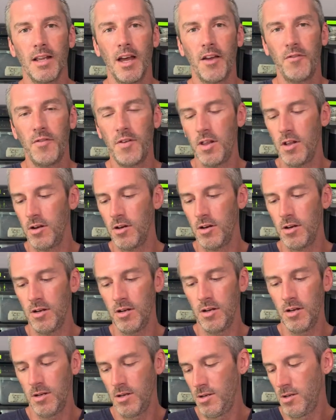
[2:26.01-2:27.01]
I feed her
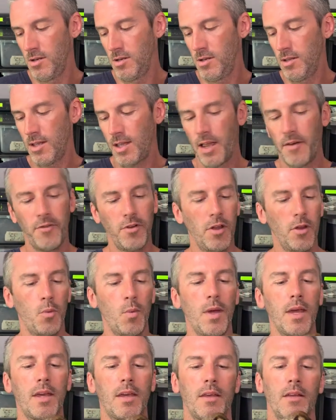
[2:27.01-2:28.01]
like every other
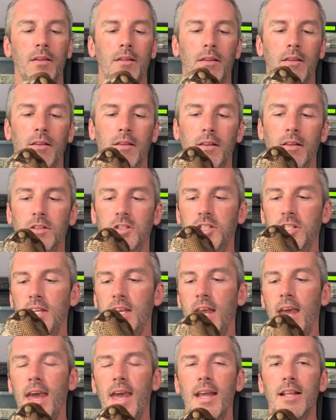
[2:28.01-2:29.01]
week. She
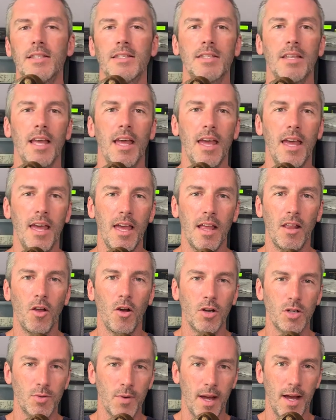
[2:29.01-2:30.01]
ate a
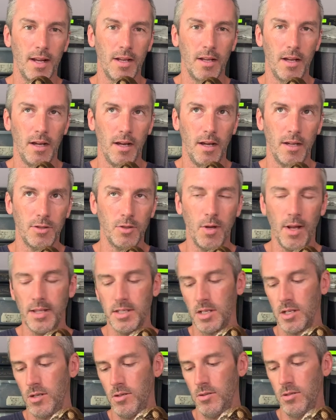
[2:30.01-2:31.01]
large rat 3 days
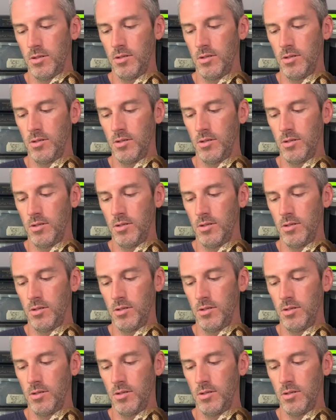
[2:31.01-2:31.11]
ago.